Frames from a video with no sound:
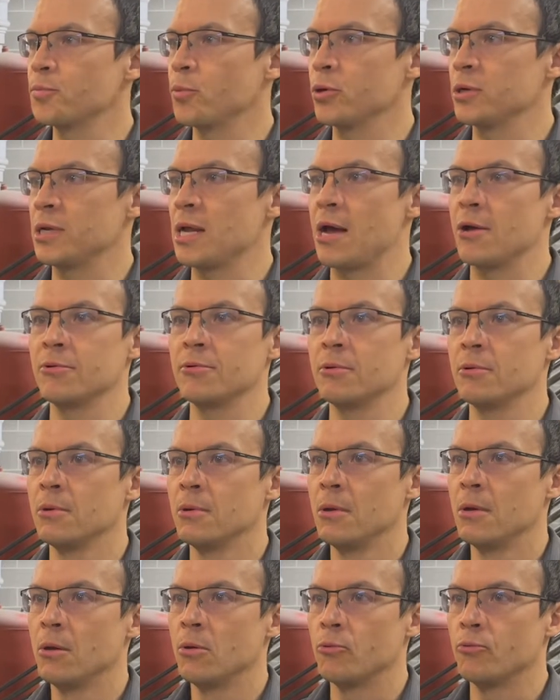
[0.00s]
put down
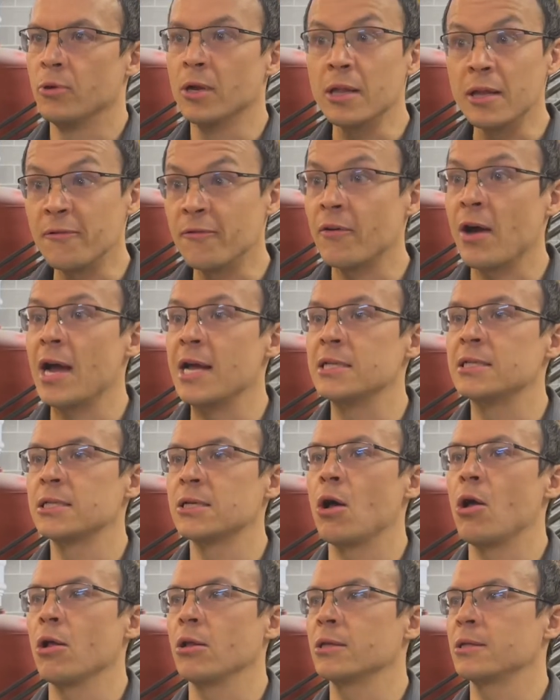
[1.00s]
really fine
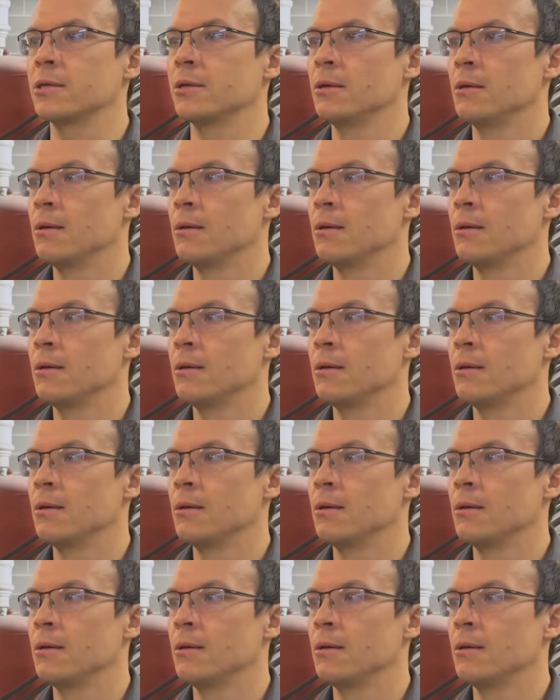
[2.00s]
salt?